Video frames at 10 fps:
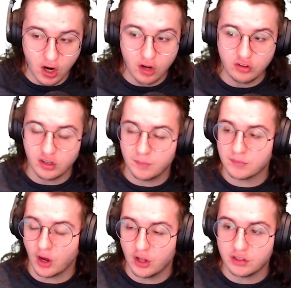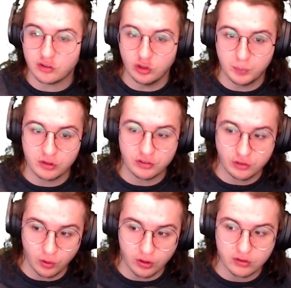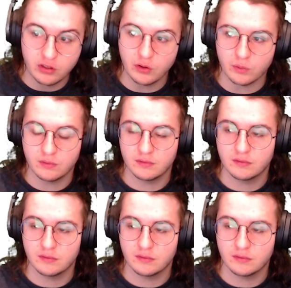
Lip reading: are some called a superstore too.